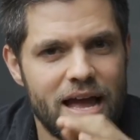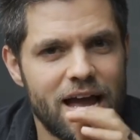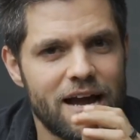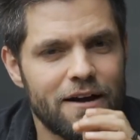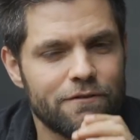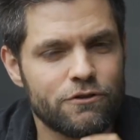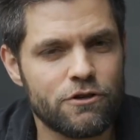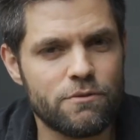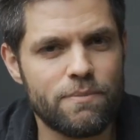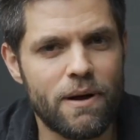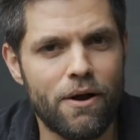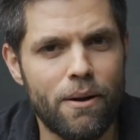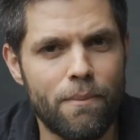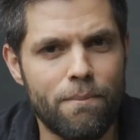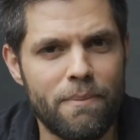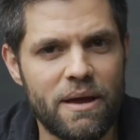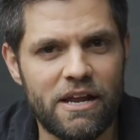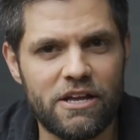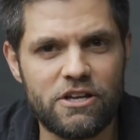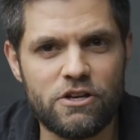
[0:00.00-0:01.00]
After about a
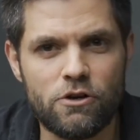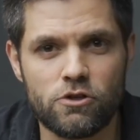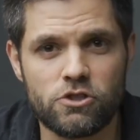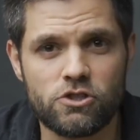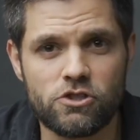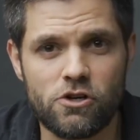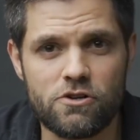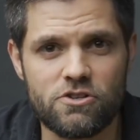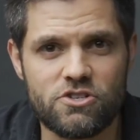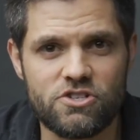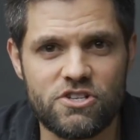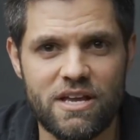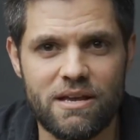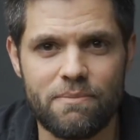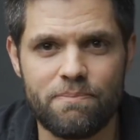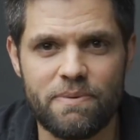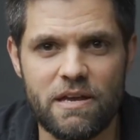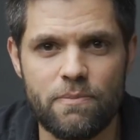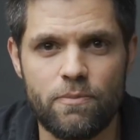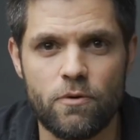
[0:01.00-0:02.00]
minute, you'll start
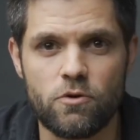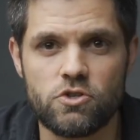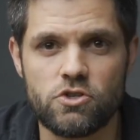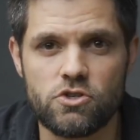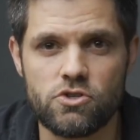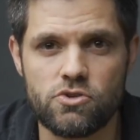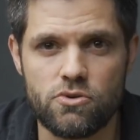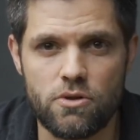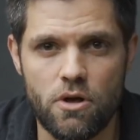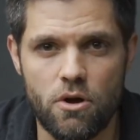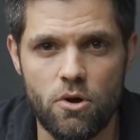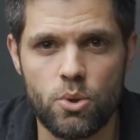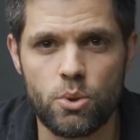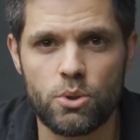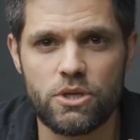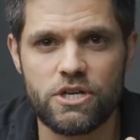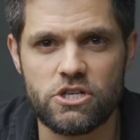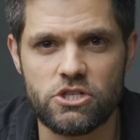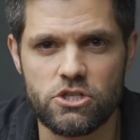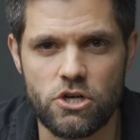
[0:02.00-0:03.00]
seeing people
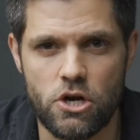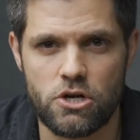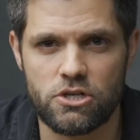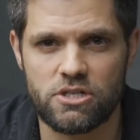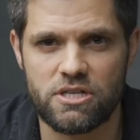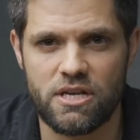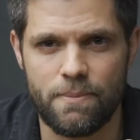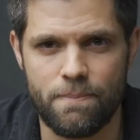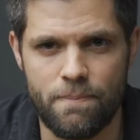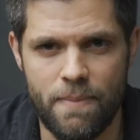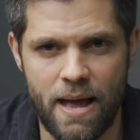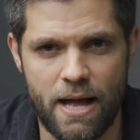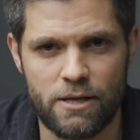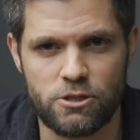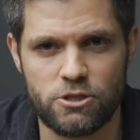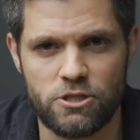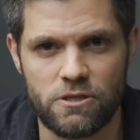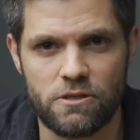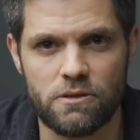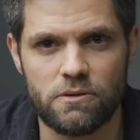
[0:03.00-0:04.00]
slowly start to
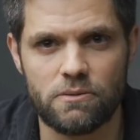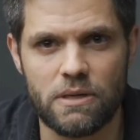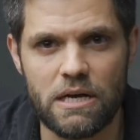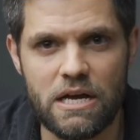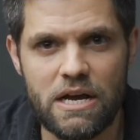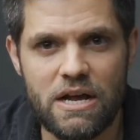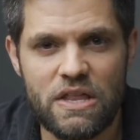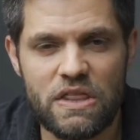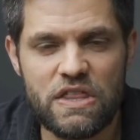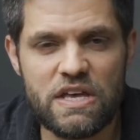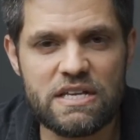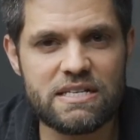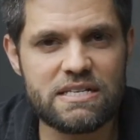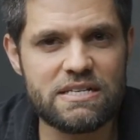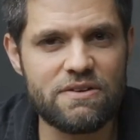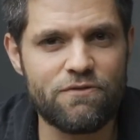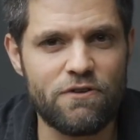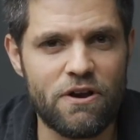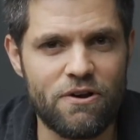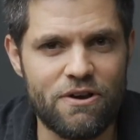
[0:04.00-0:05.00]
match you. This is
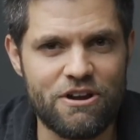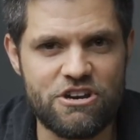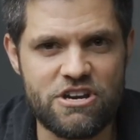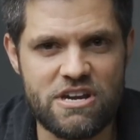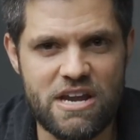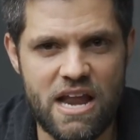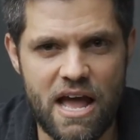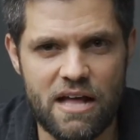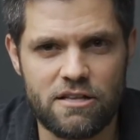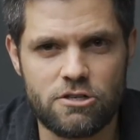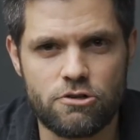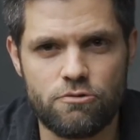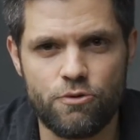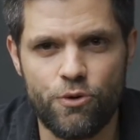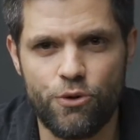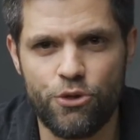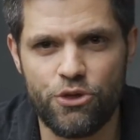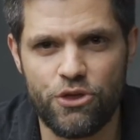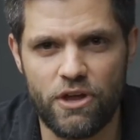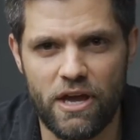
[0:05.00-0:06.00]
a very
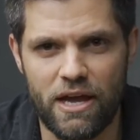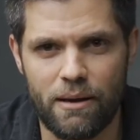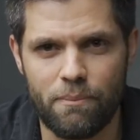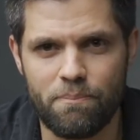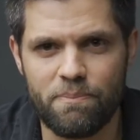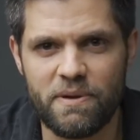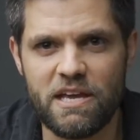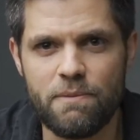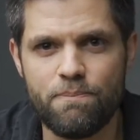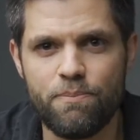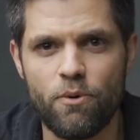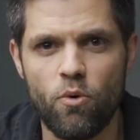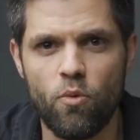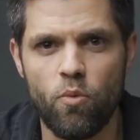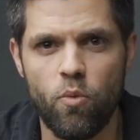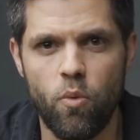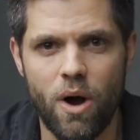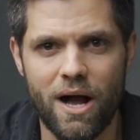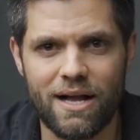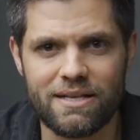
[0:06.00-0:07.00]
natural thing. People
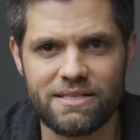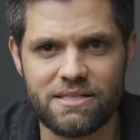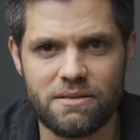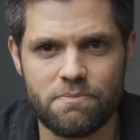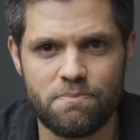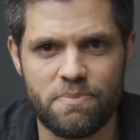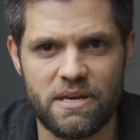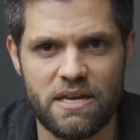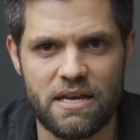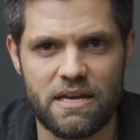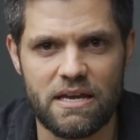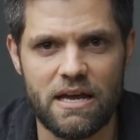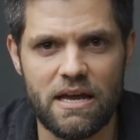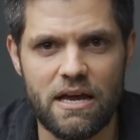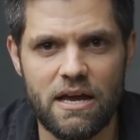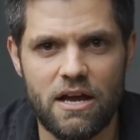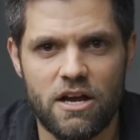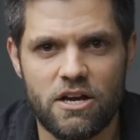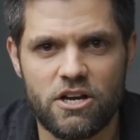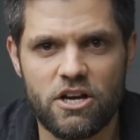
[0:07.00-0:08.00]
want to be
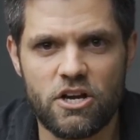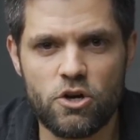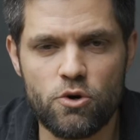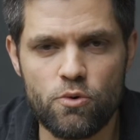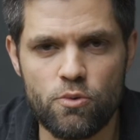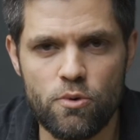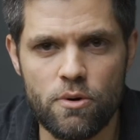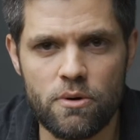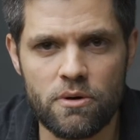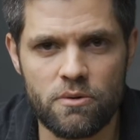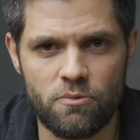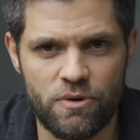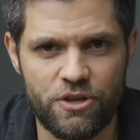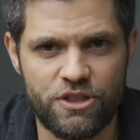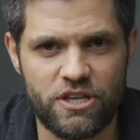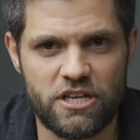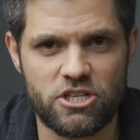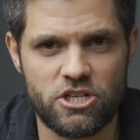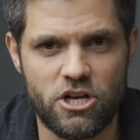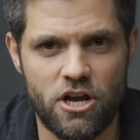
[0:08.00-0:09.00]
congruent
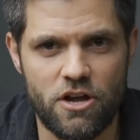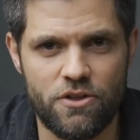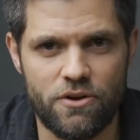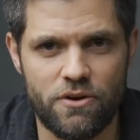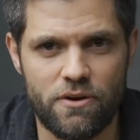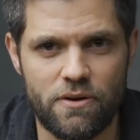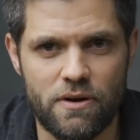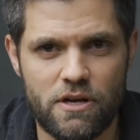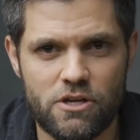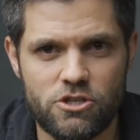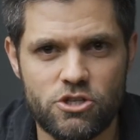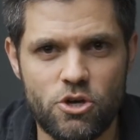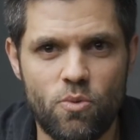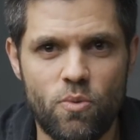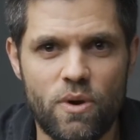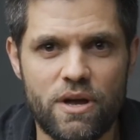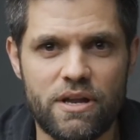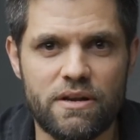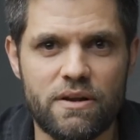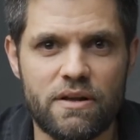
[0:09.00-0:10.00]
with each other. So
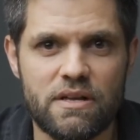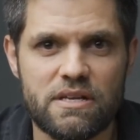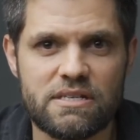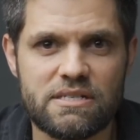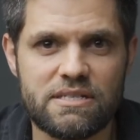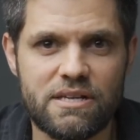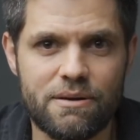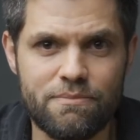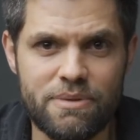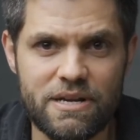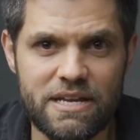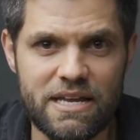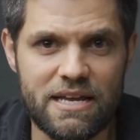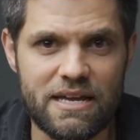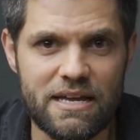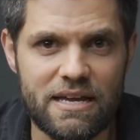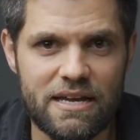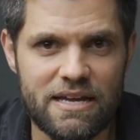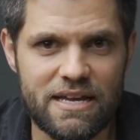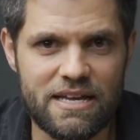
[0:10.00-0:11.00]
when
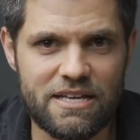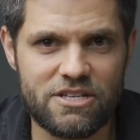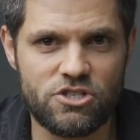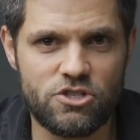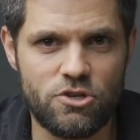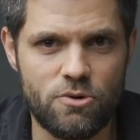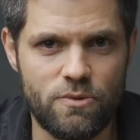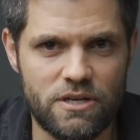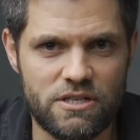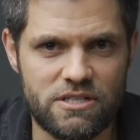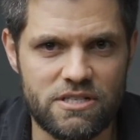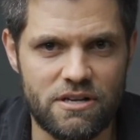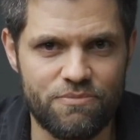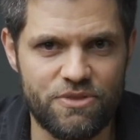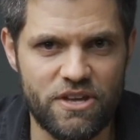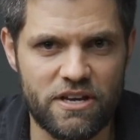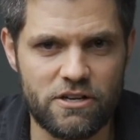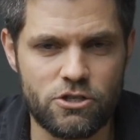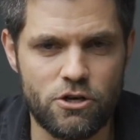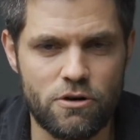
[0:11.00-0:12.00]
somebody is doing
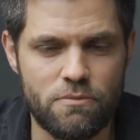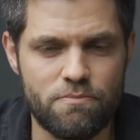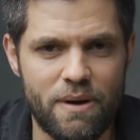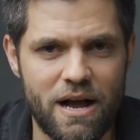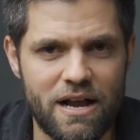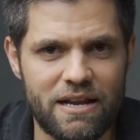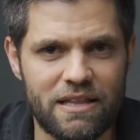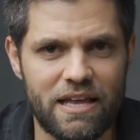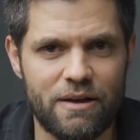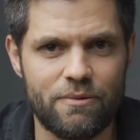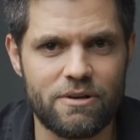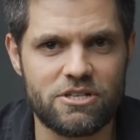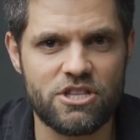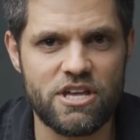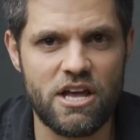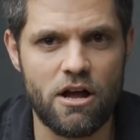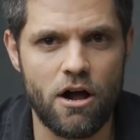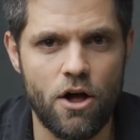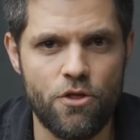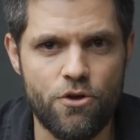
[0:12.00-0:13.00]
something, a certain body language,
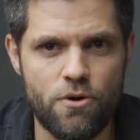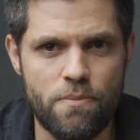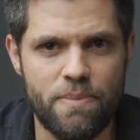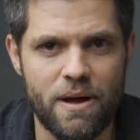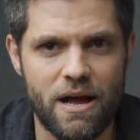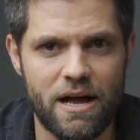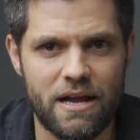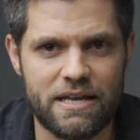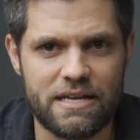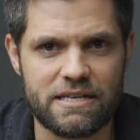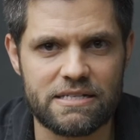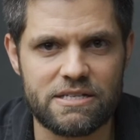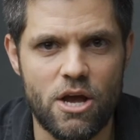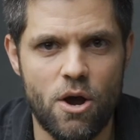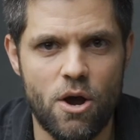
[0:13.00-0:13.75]
the other bodies